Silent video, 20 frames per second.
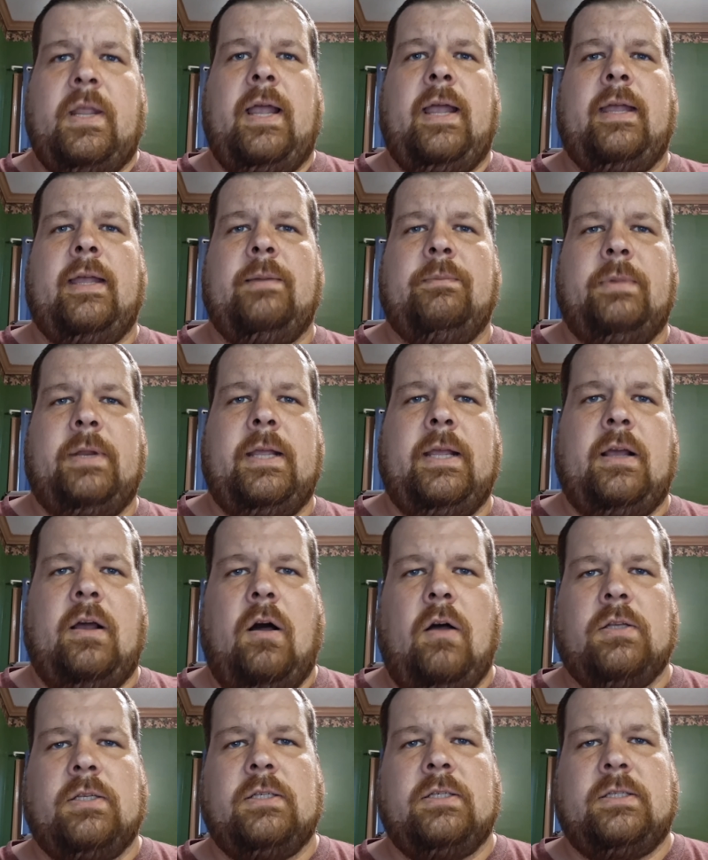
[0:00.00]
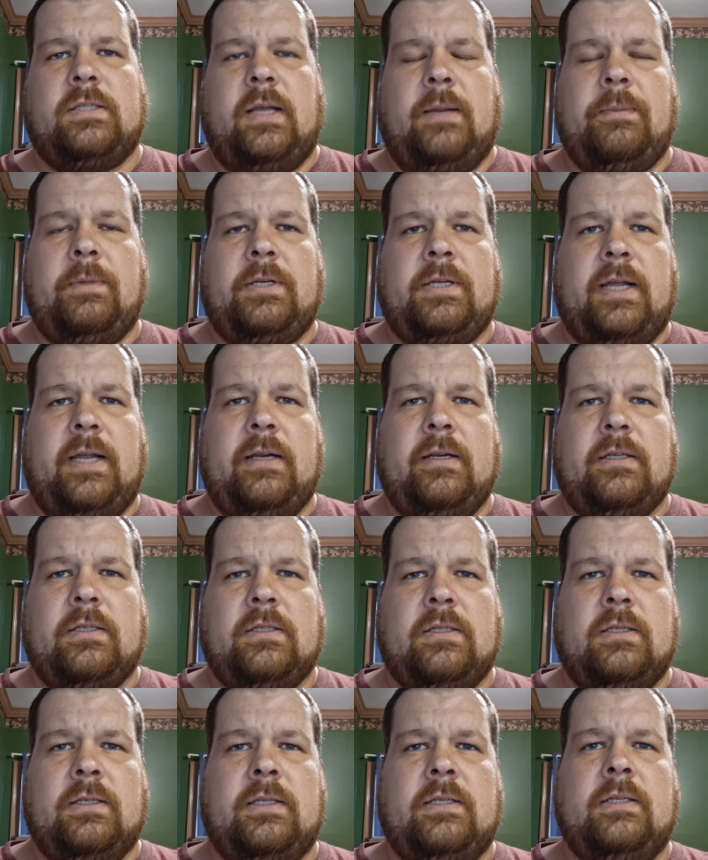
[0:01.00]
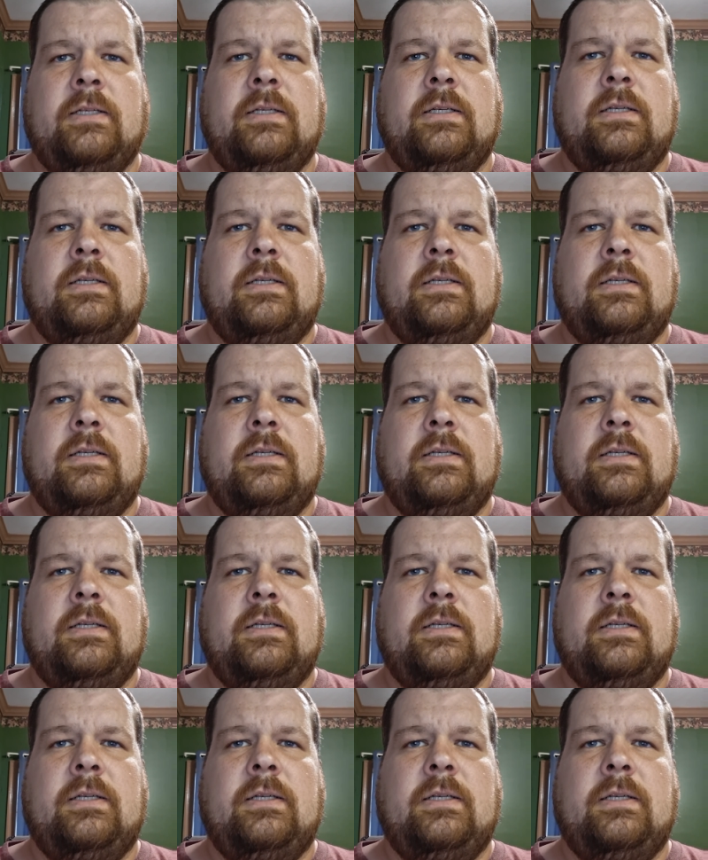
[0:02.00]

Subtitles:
AMD calls it simultaneously